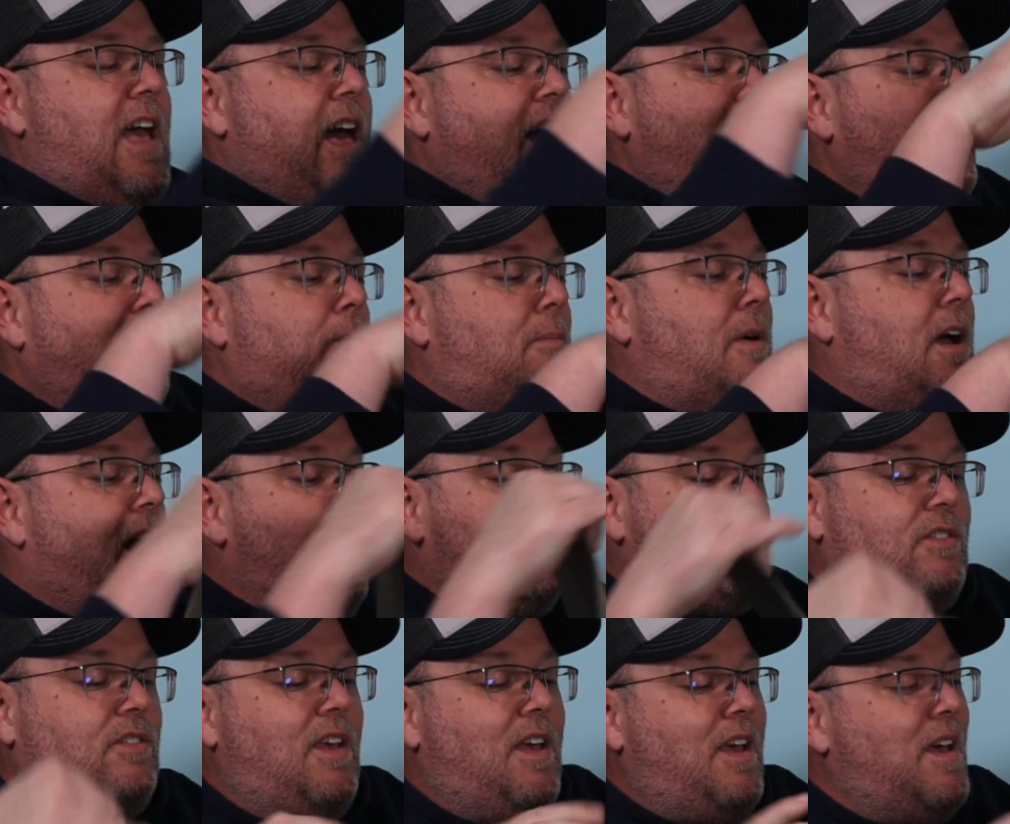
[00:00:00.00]
of the box,
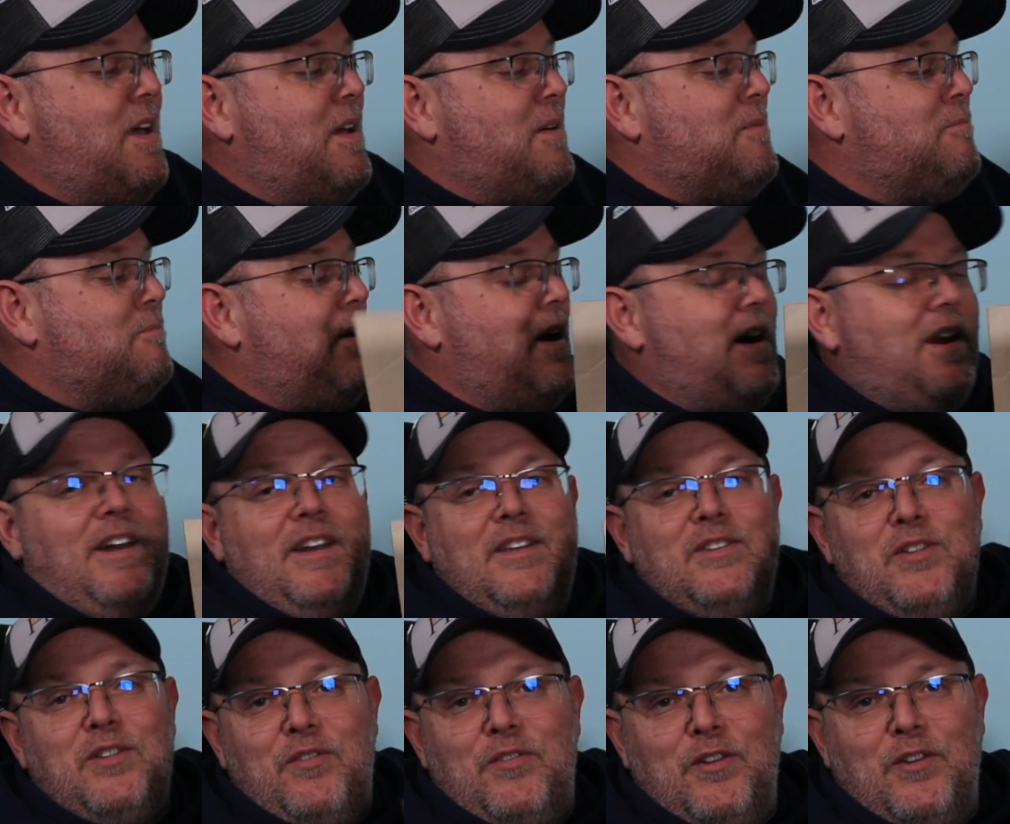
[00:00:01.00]
but it is
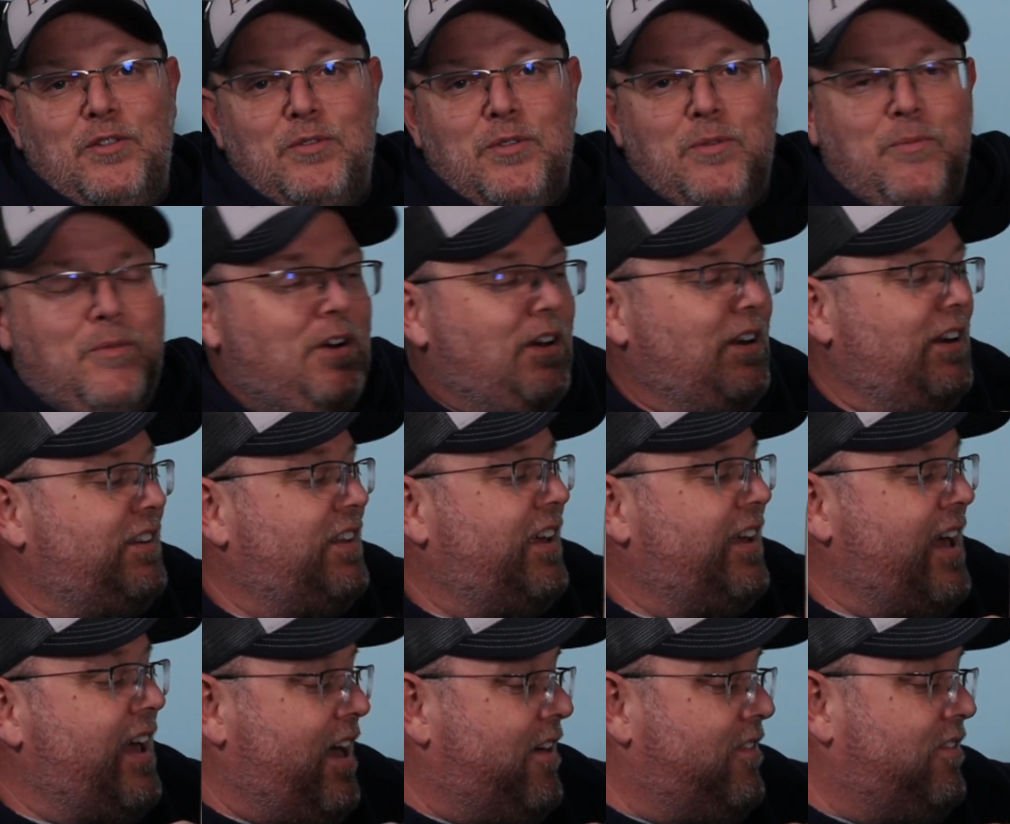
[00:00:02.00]
the first one we're going to take
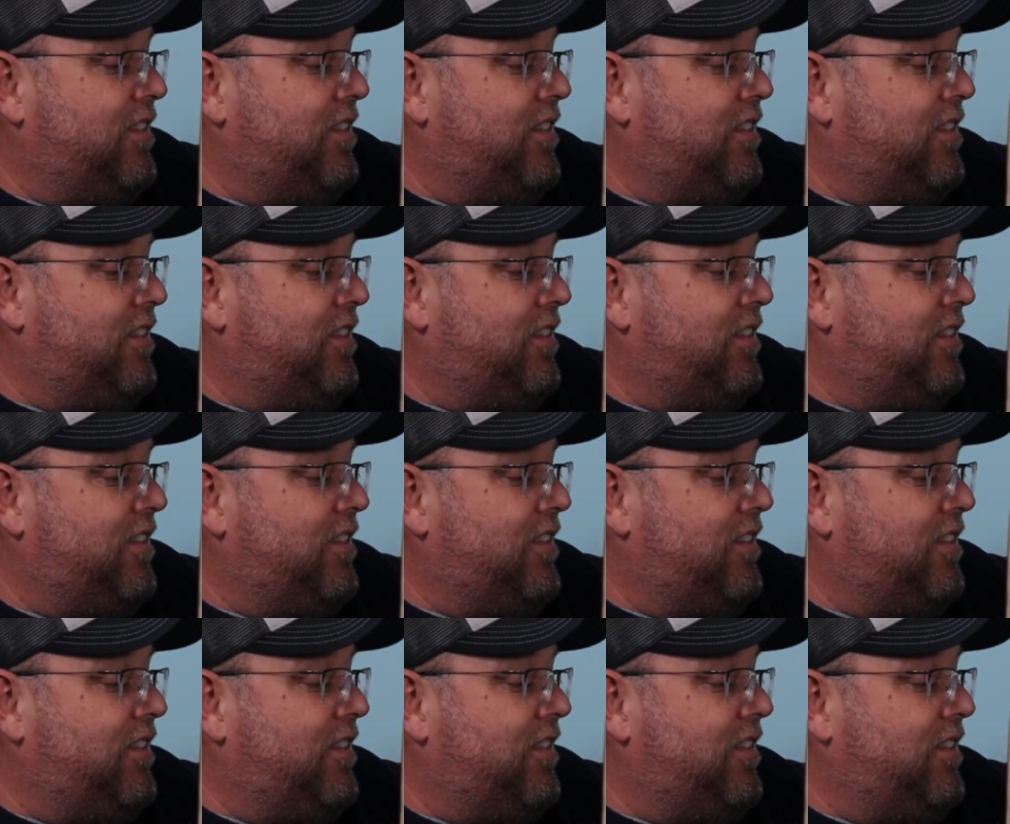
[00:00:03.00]
out.